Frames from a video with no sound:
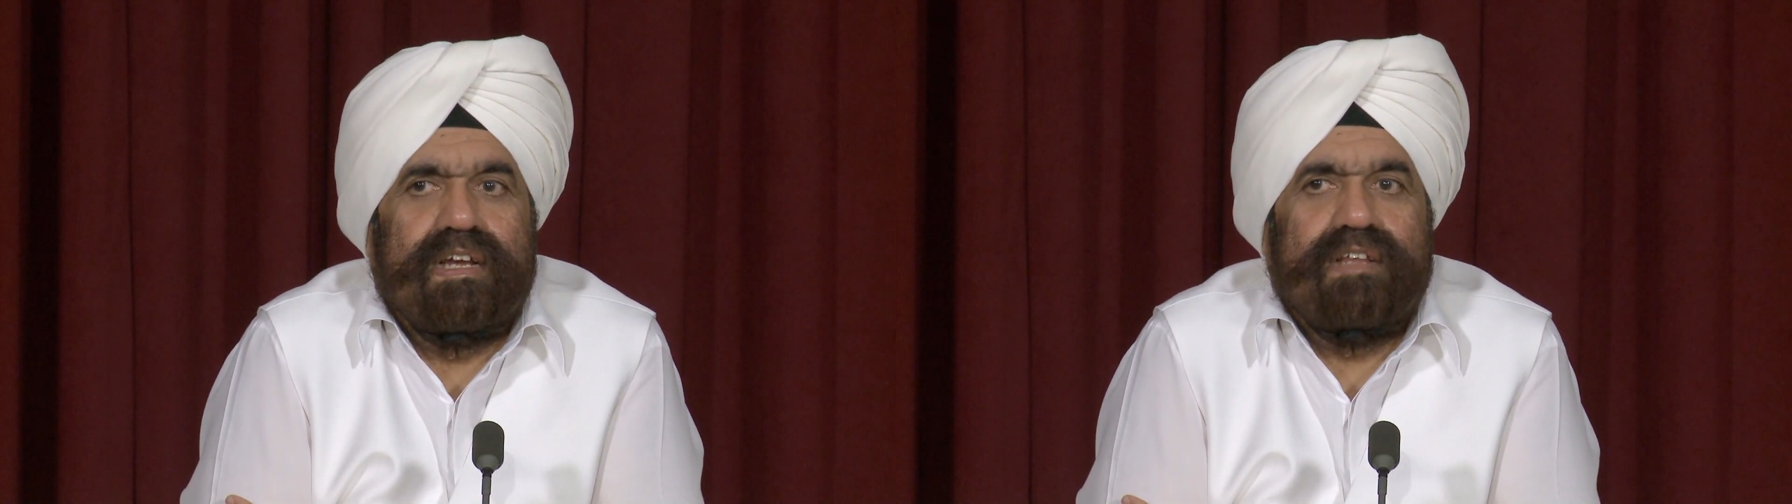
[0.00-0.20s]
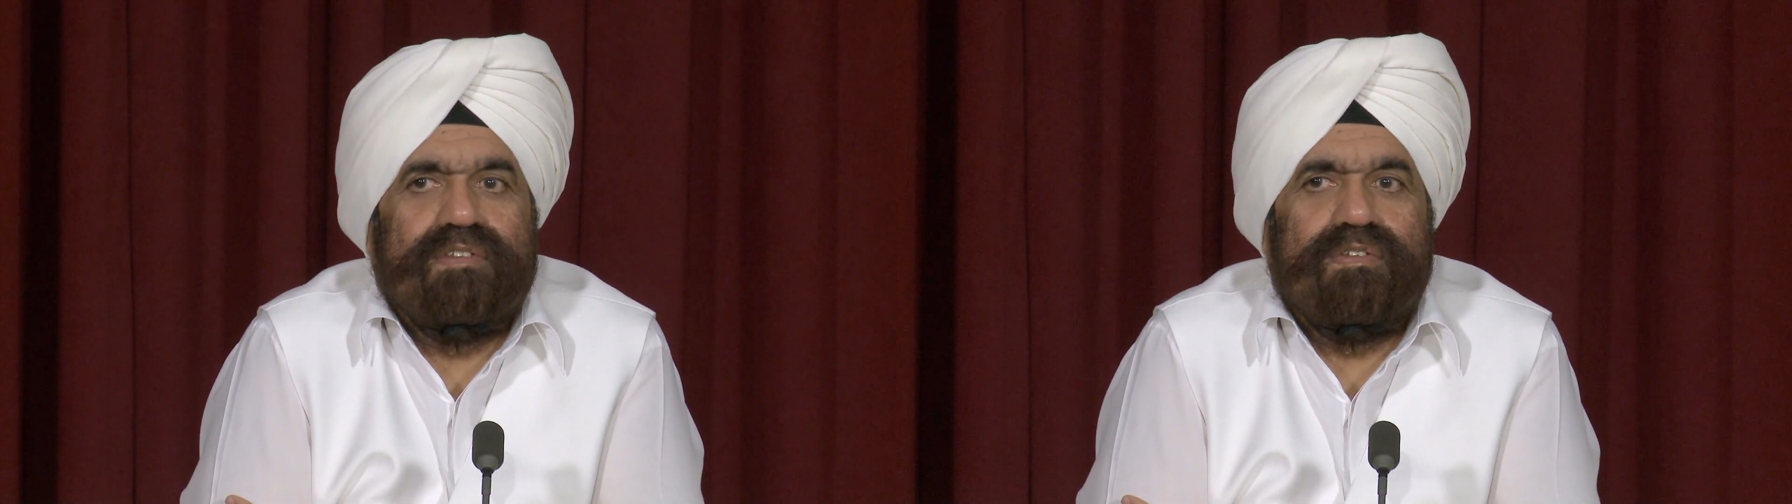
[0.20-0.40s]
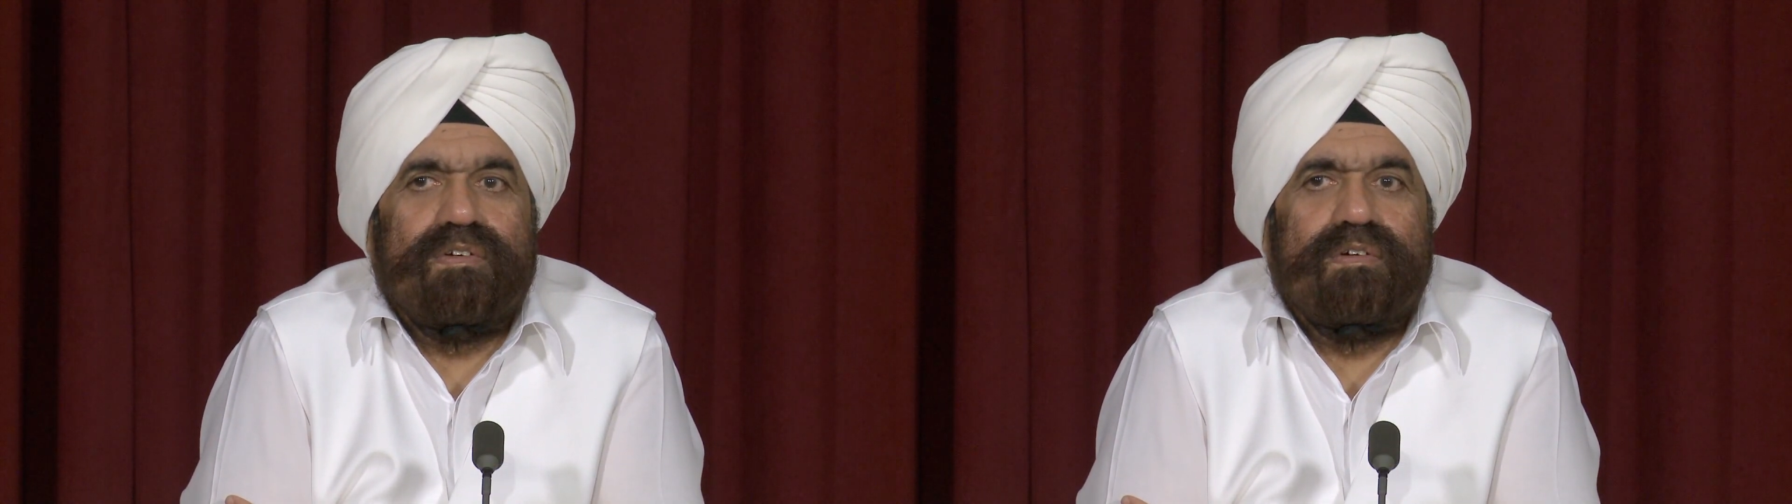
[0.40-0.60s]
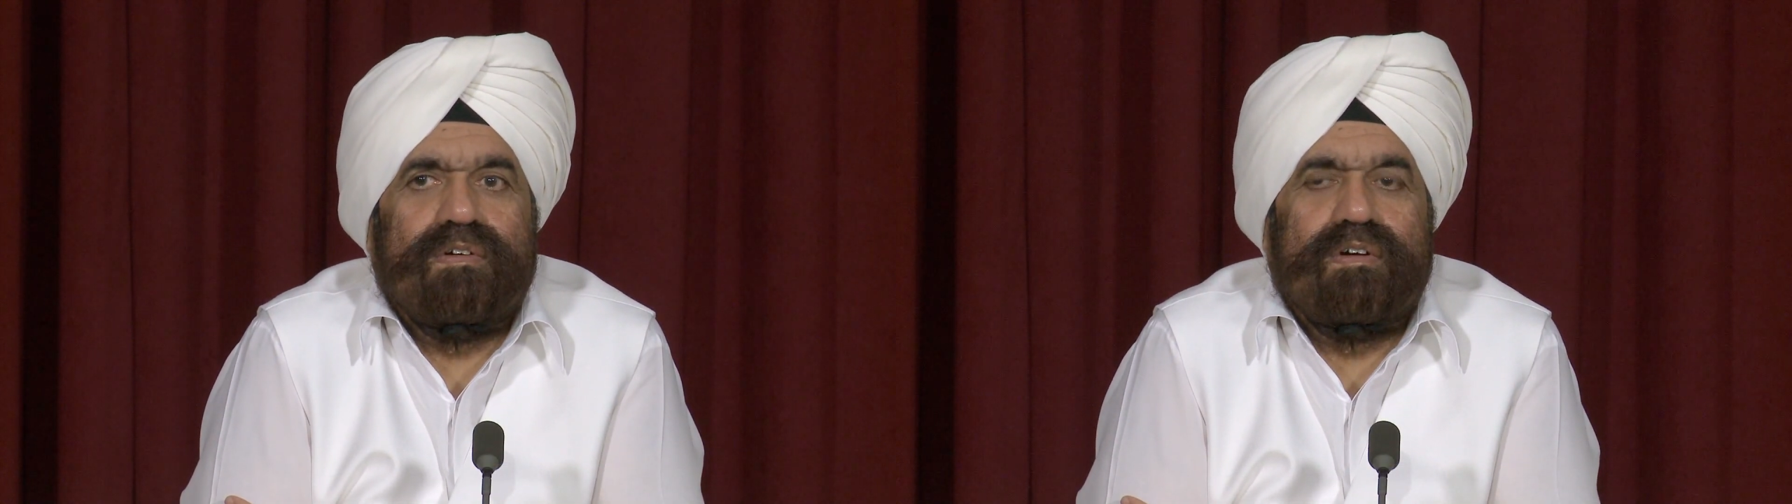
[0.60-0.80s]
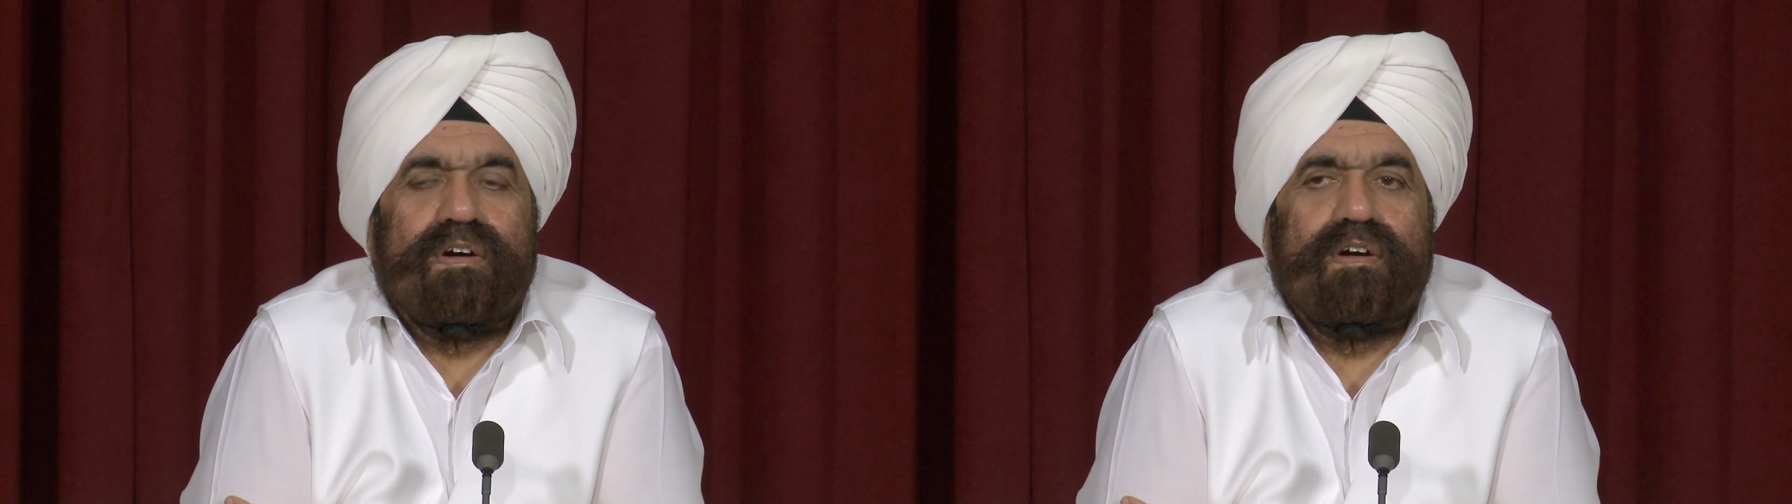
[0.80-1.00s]
And
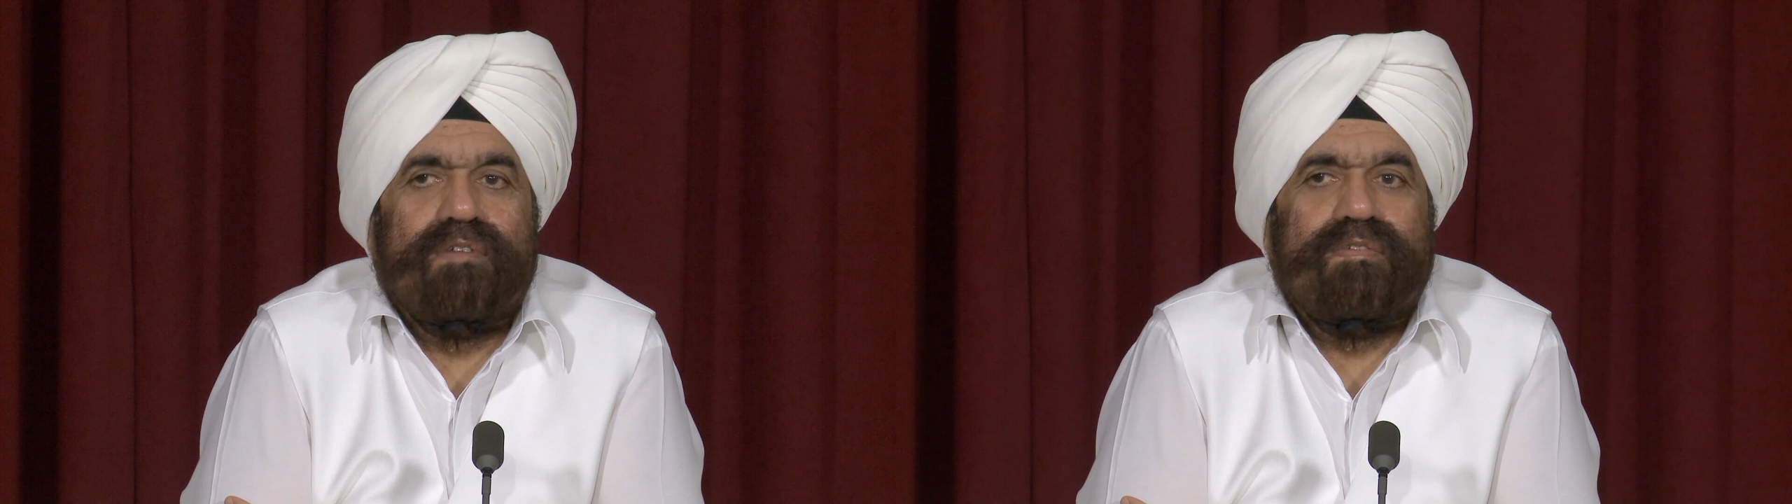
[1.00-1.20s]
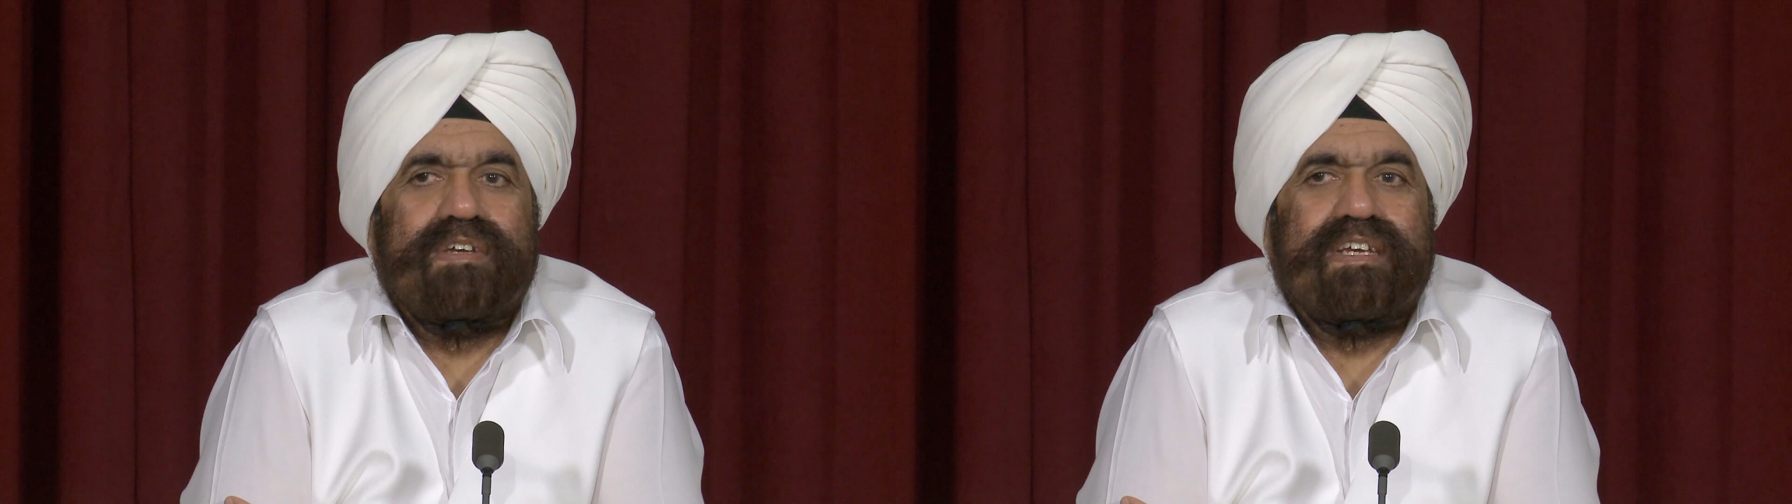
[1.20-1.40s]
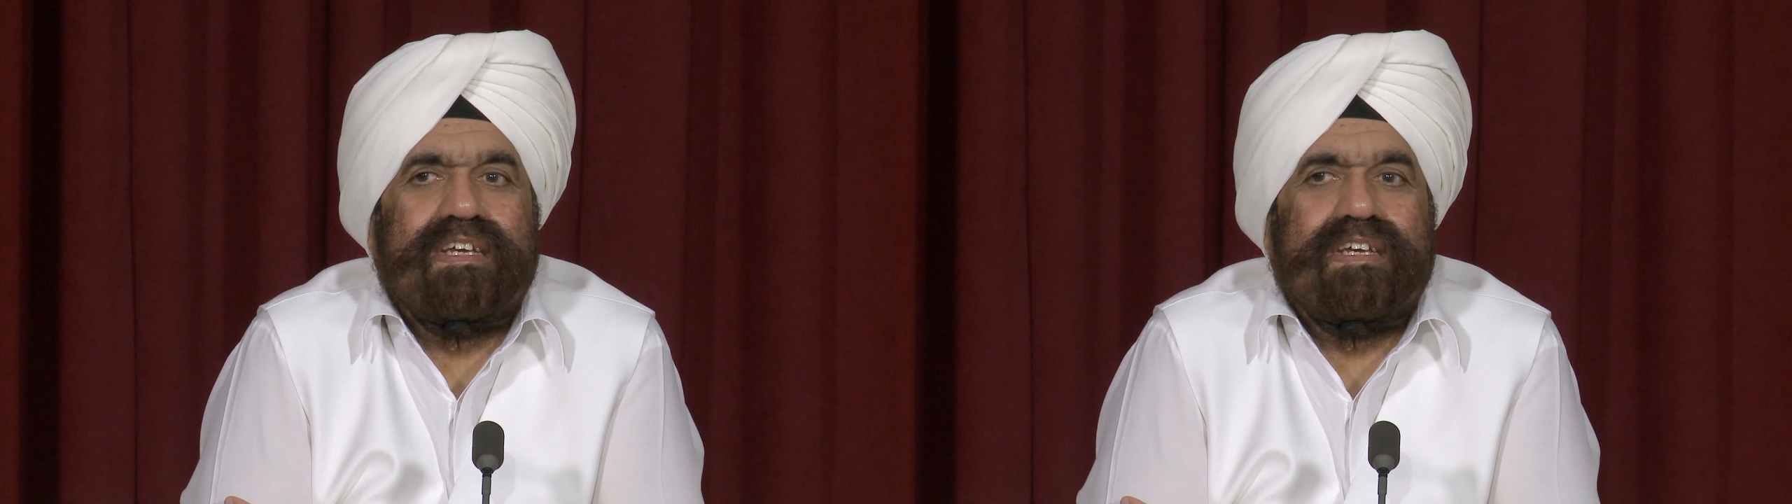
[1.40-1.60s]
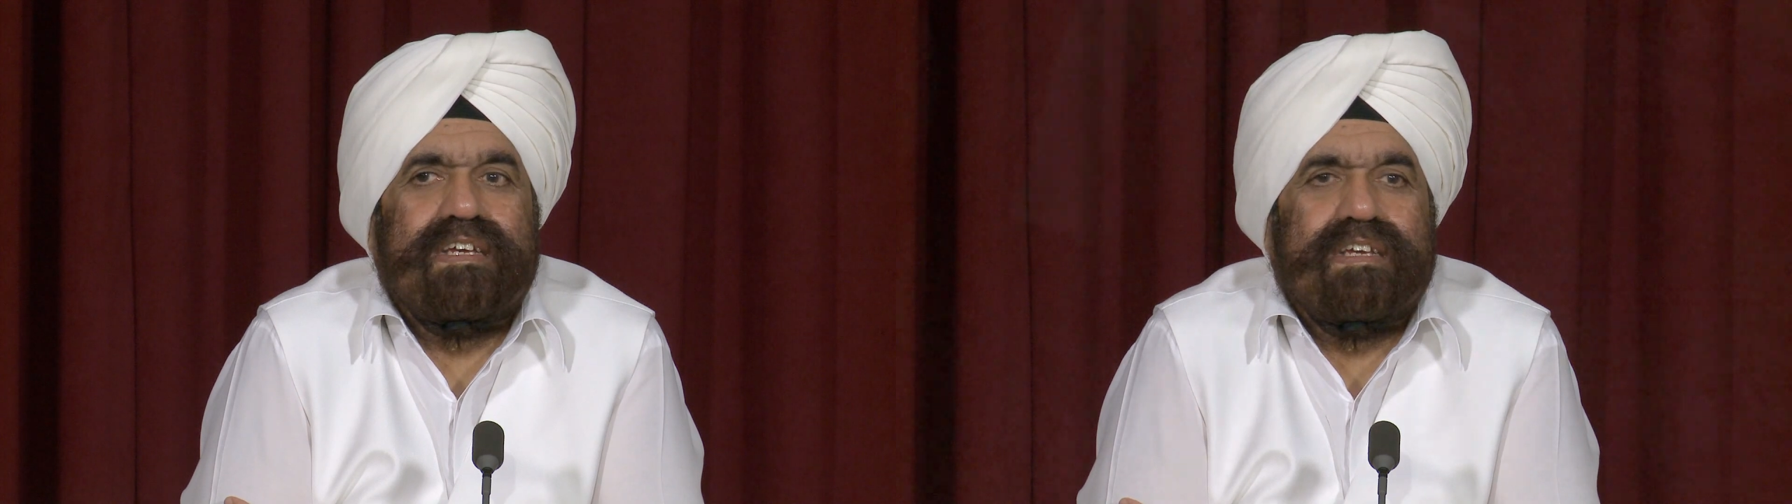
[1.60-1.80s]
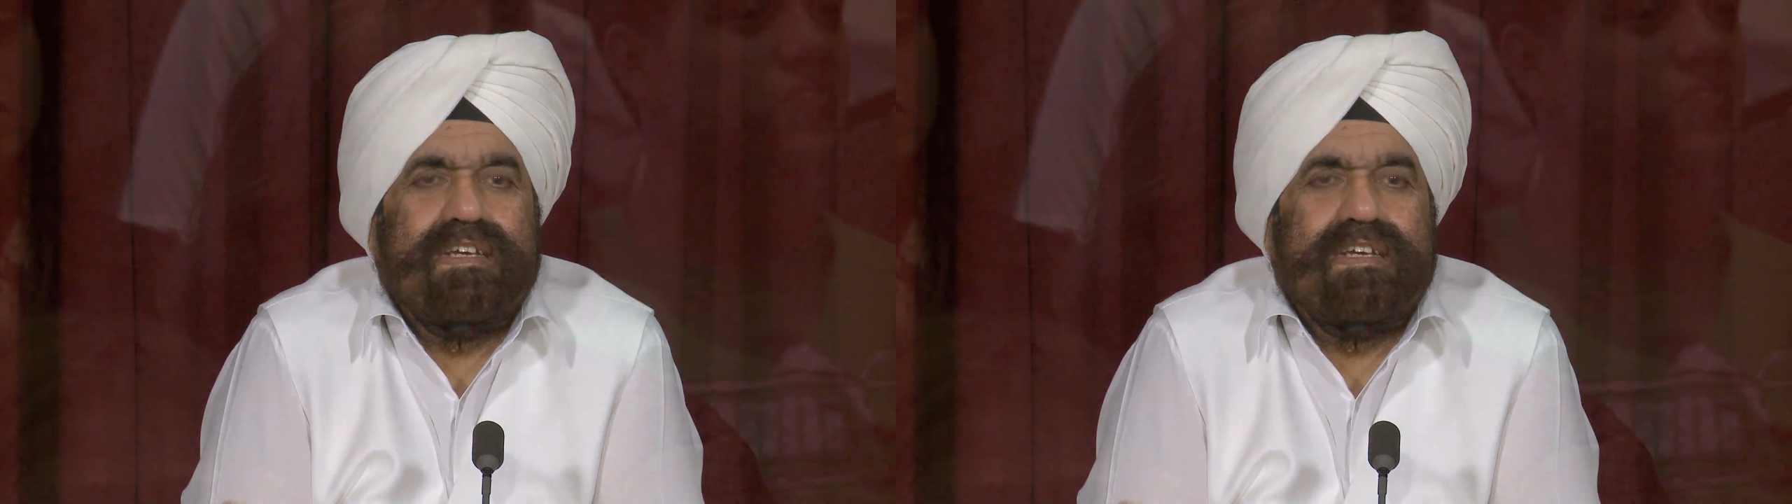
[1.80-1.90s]
so we